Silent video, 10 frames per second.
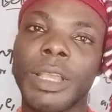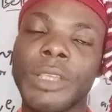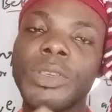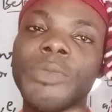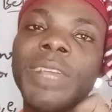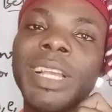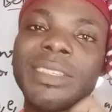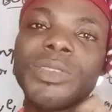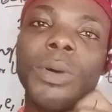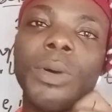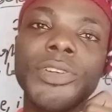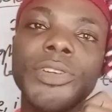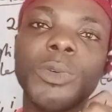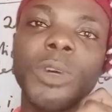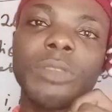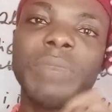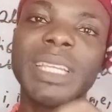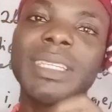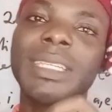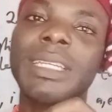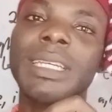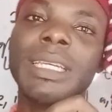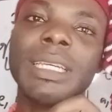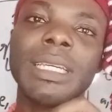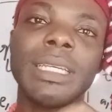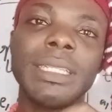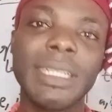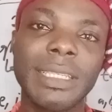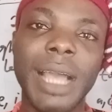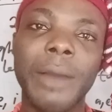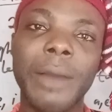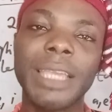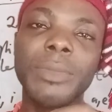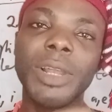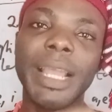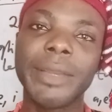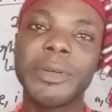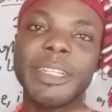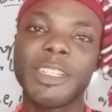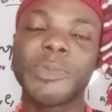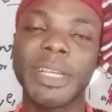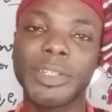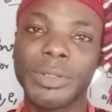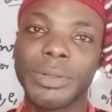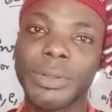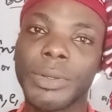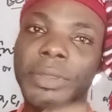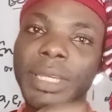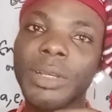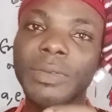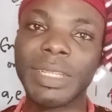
So if you are still wondering what makes this our Igbo language special, think of the